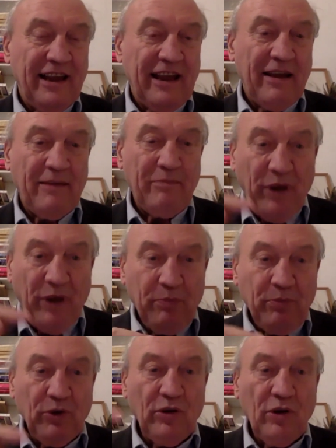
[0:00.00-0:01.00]
And
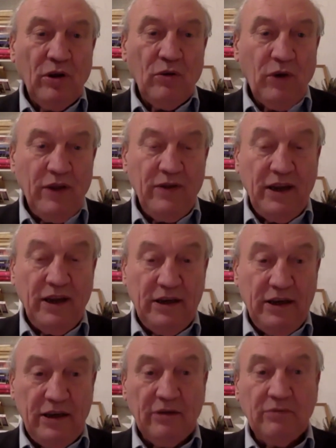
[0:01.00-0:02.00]
people, when they
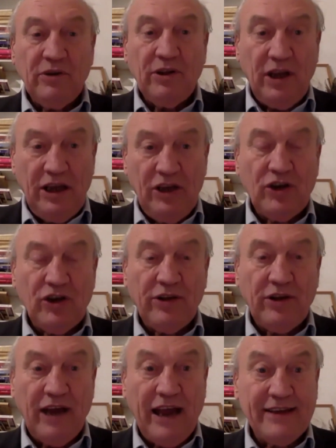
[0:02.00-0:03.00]
deal with each
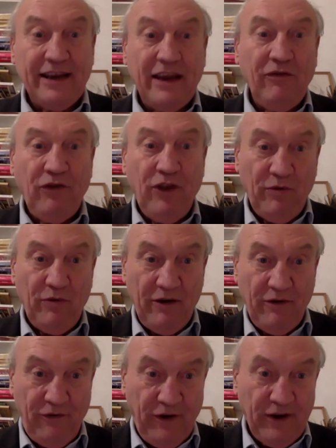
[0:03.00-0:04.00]
other as if they were
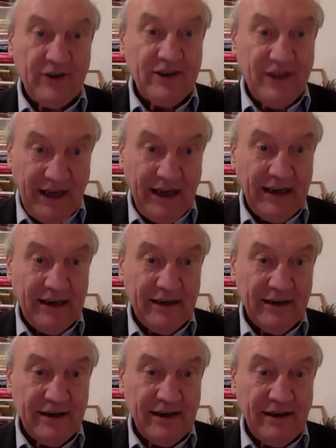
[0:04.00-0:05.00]
fixed
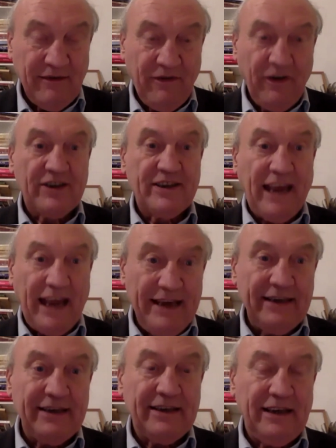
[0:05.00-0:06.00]
things, fixed
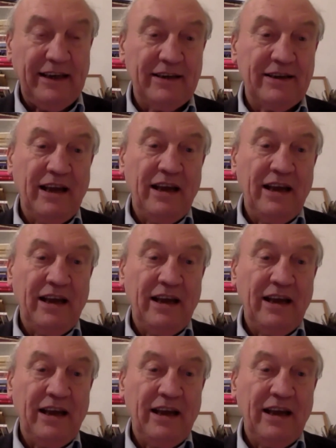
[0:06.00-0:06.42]
entities,